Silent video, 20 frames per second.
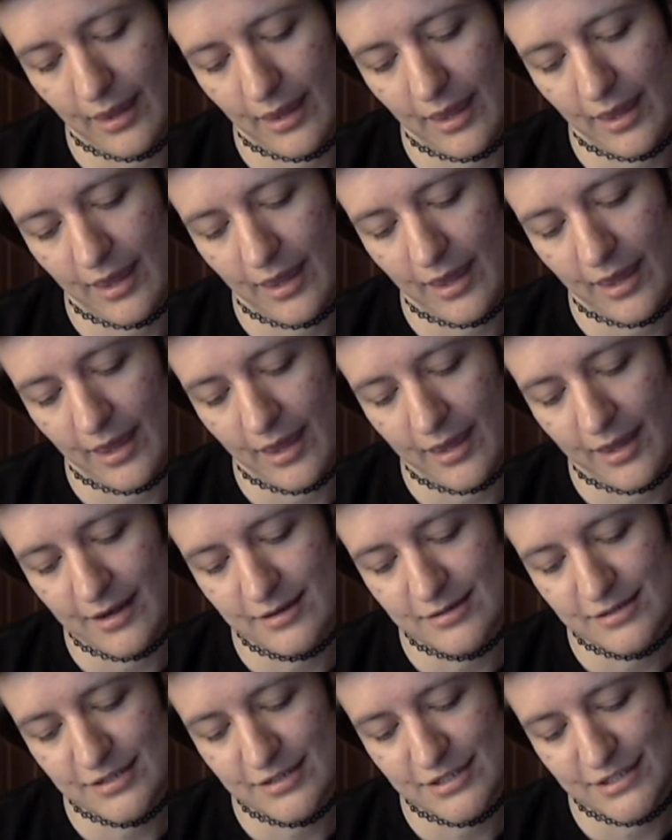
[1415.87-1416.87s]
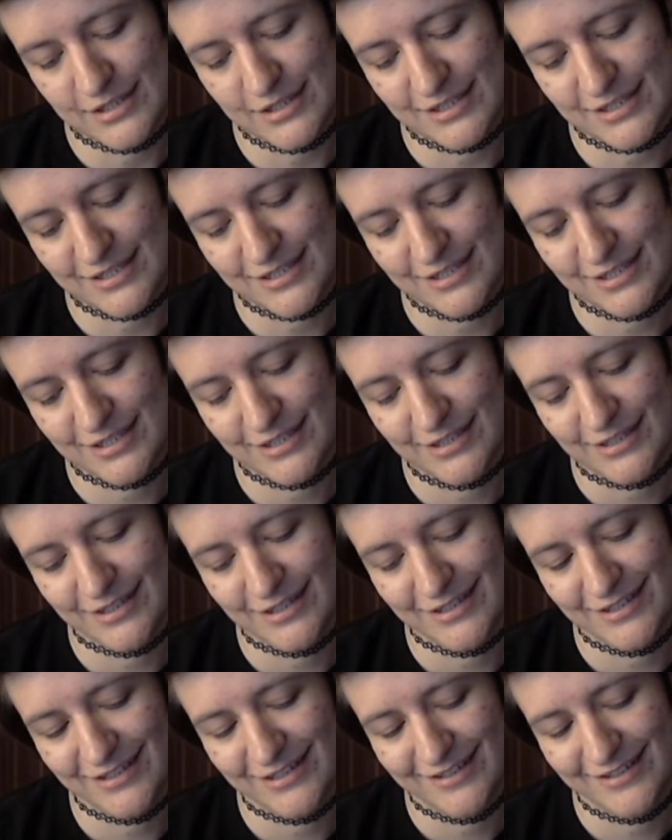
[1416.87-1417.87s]
And
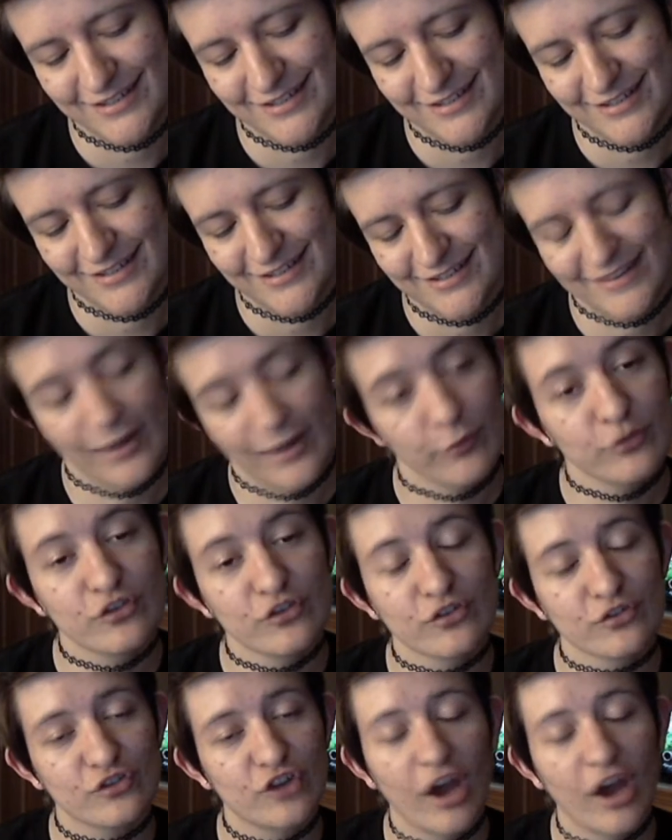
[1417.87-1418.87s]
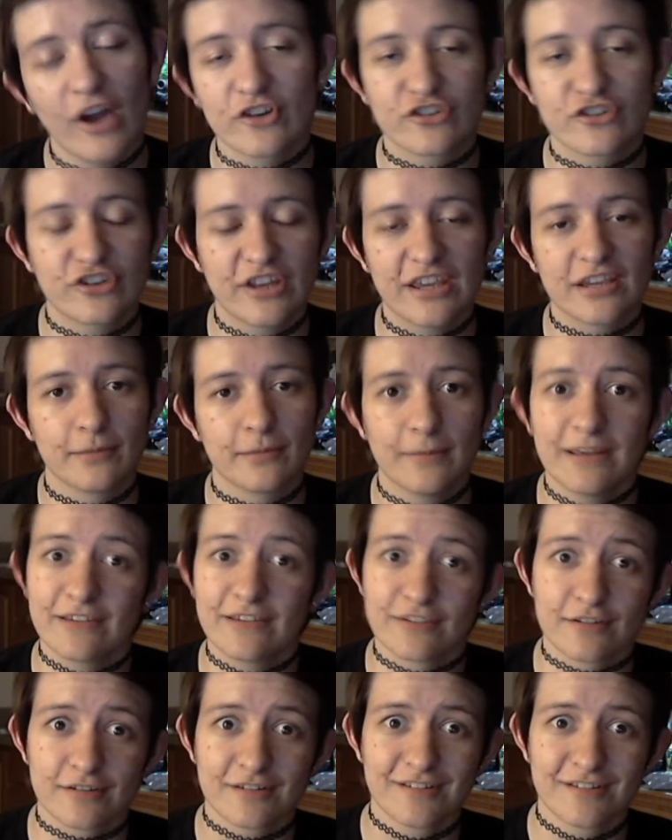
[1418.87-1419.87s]
that was gosh dang
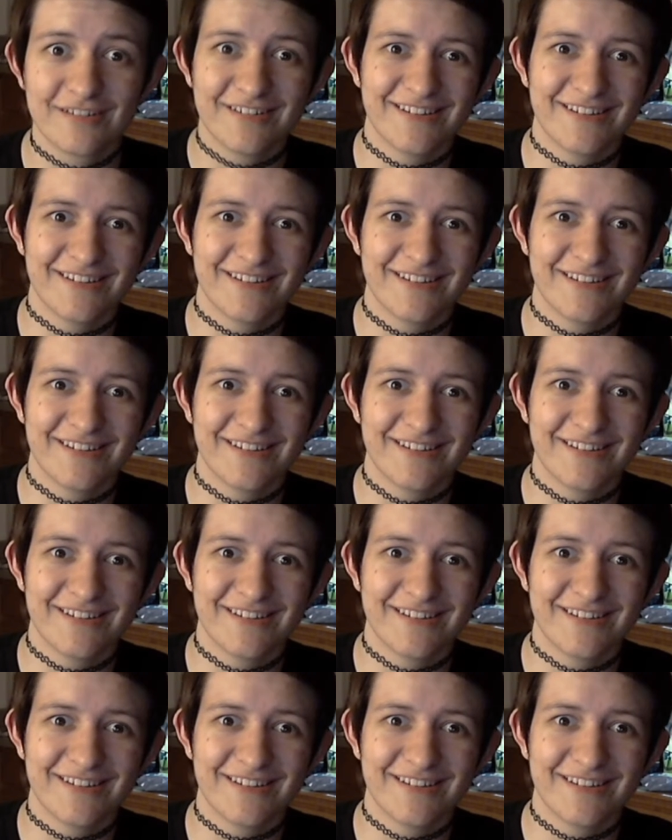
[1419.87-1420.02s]
amazing.